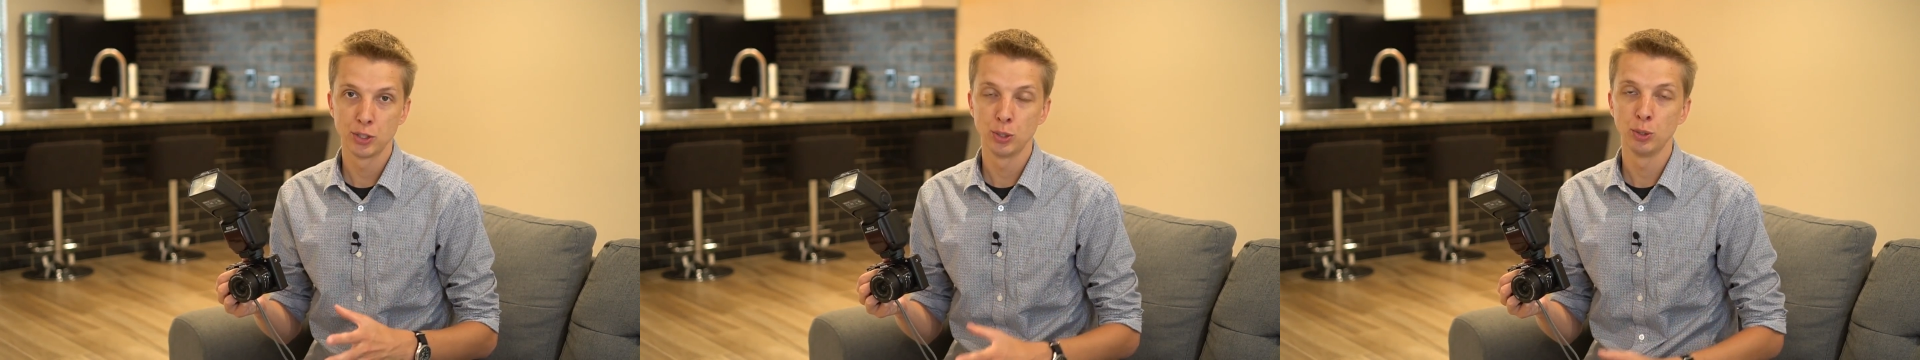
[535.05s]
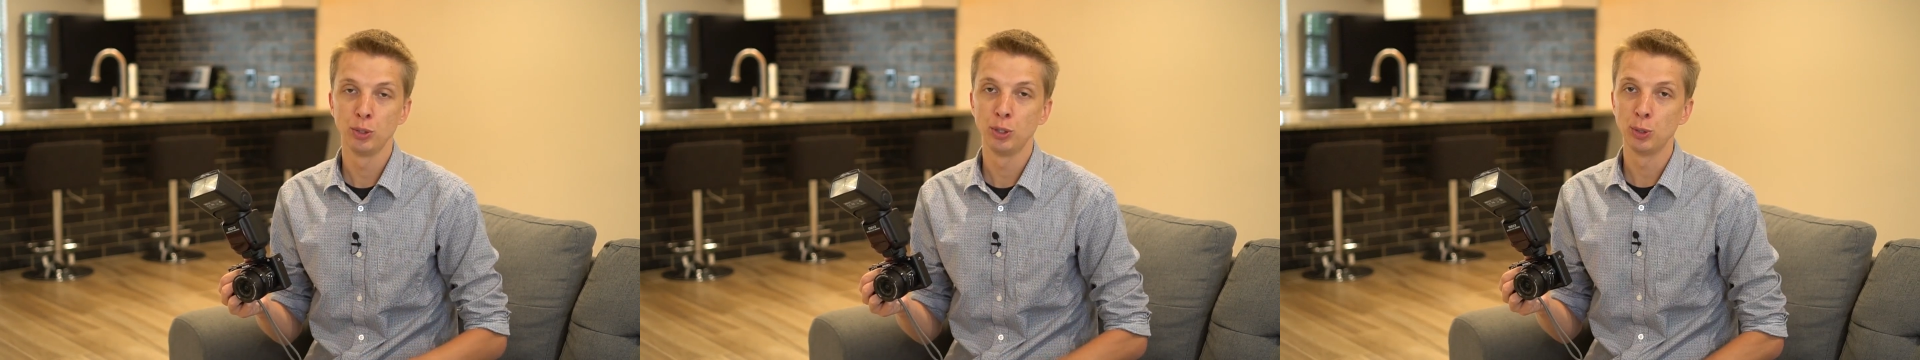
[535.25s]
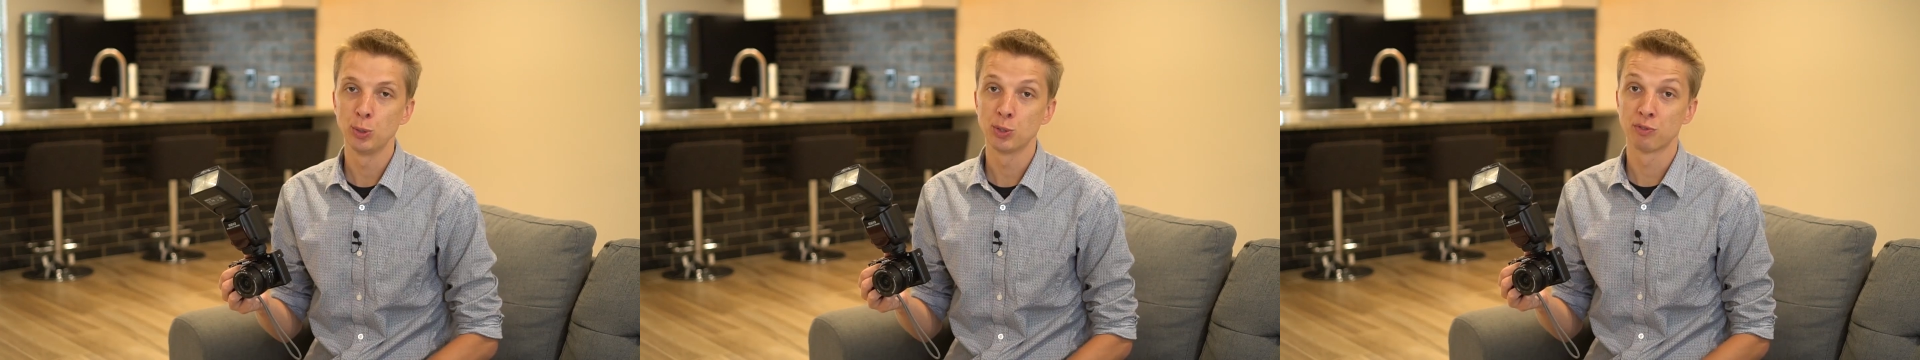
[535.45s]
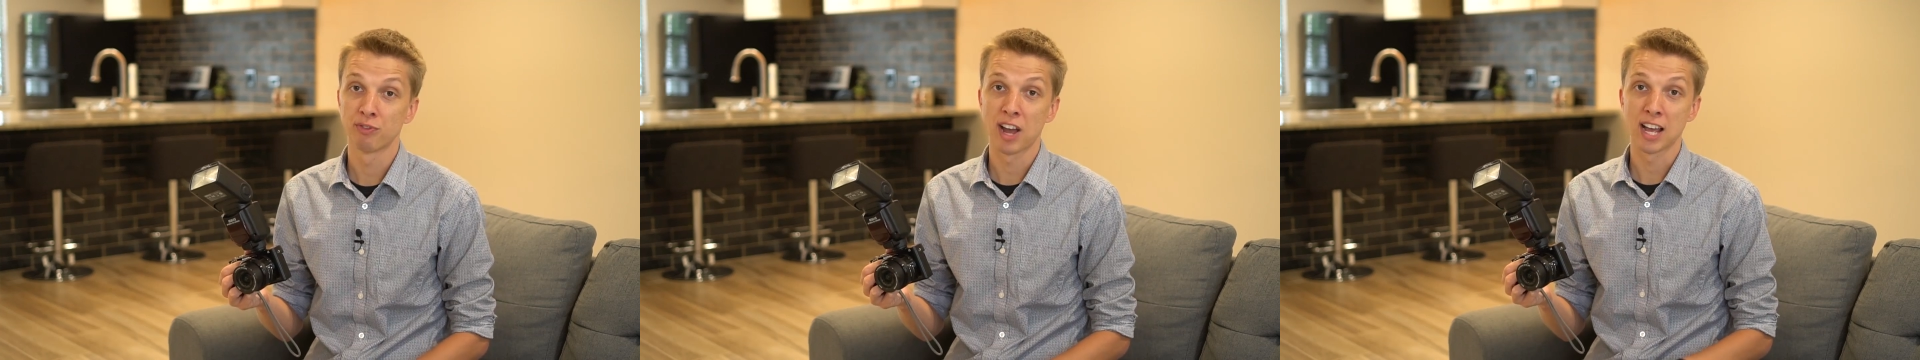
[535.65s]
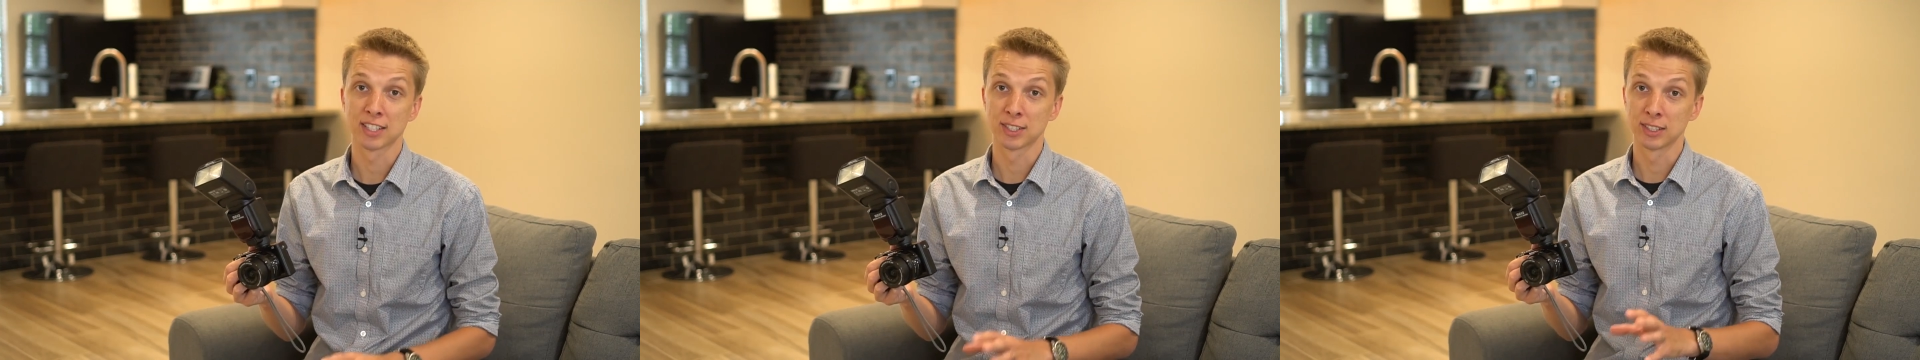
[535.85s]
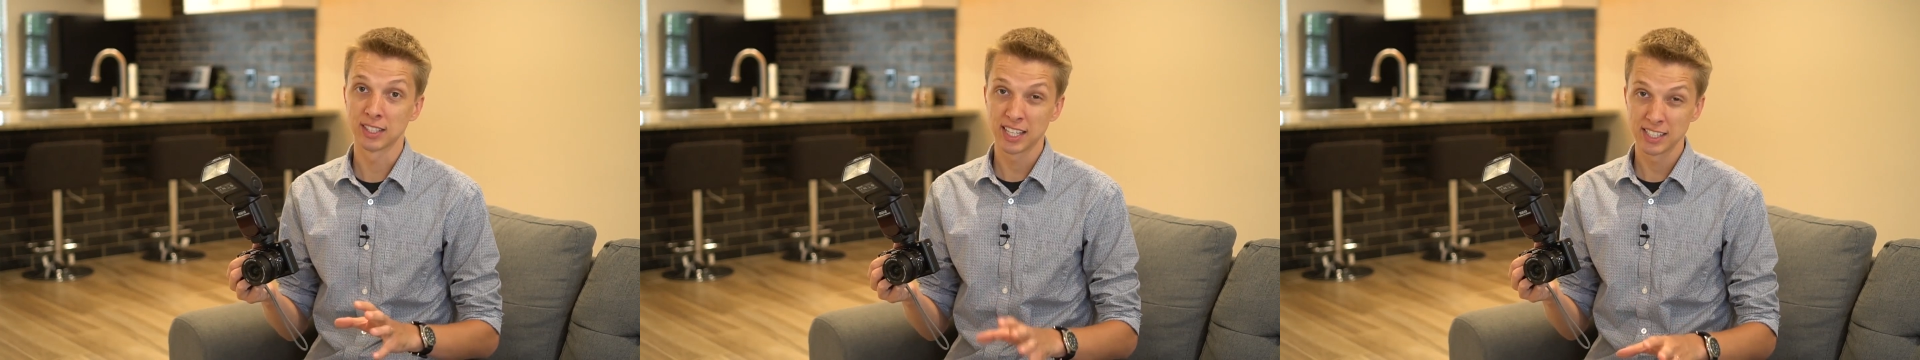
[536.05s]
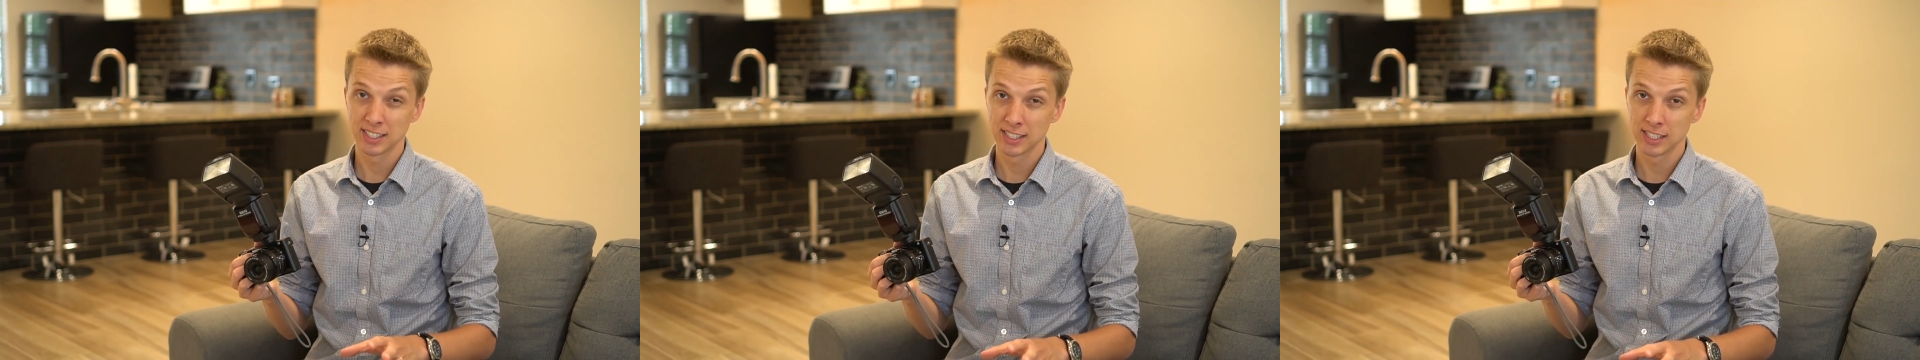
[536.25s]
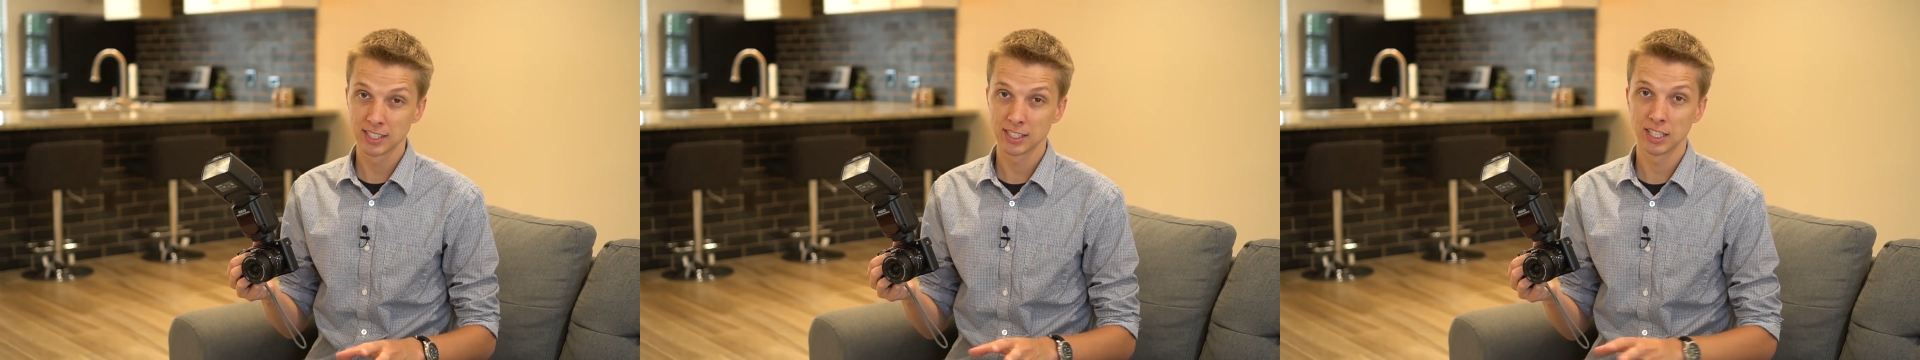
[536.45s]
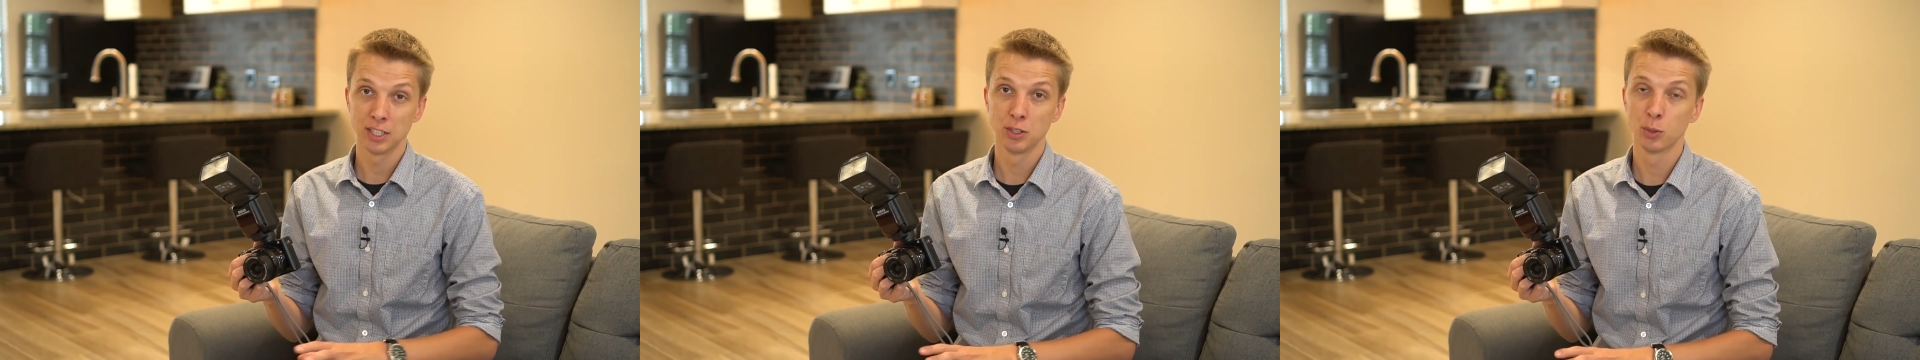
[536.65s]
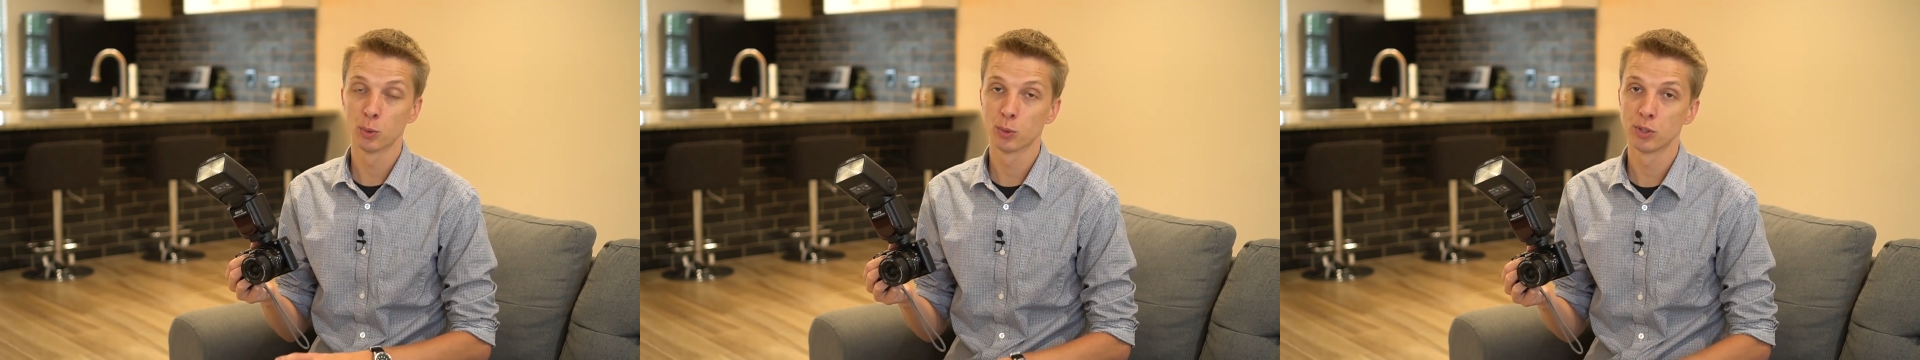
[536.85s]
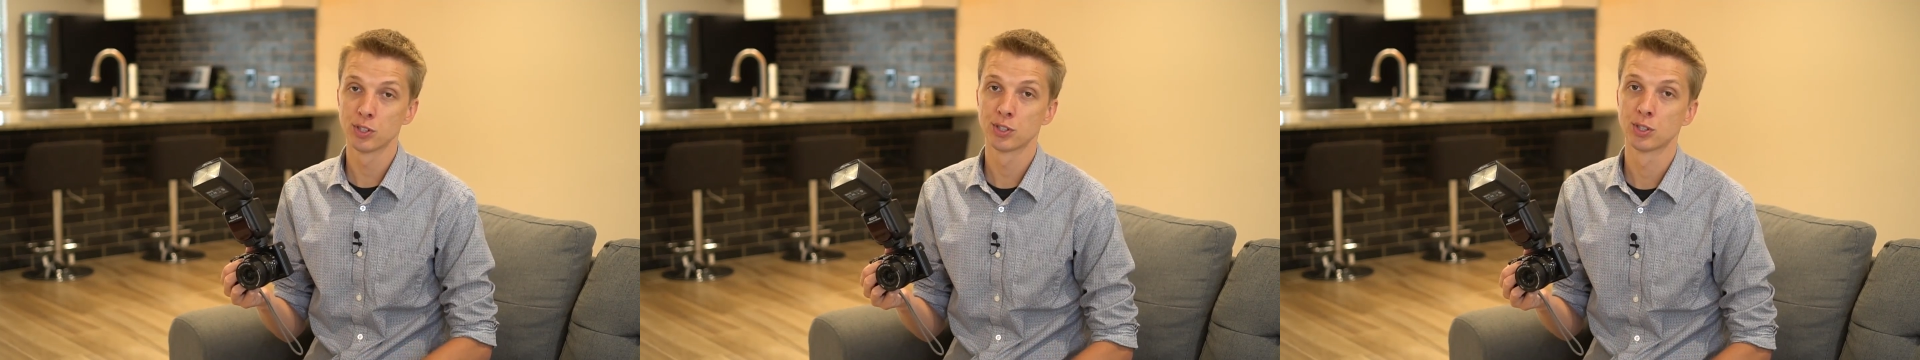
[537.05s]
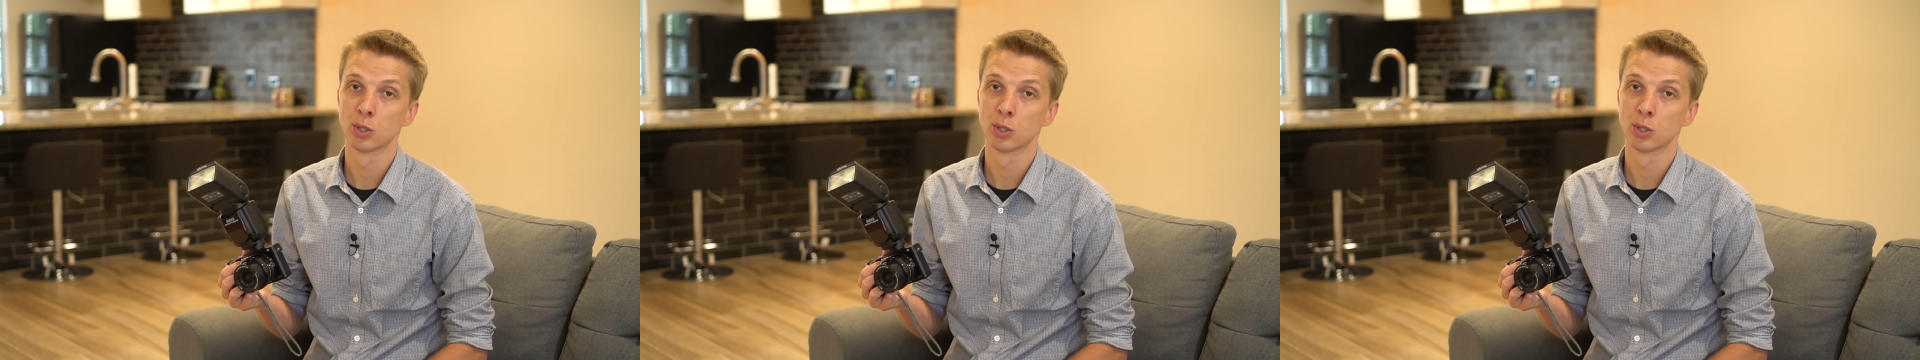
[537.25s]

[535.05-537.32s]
to use fast lenses indoors,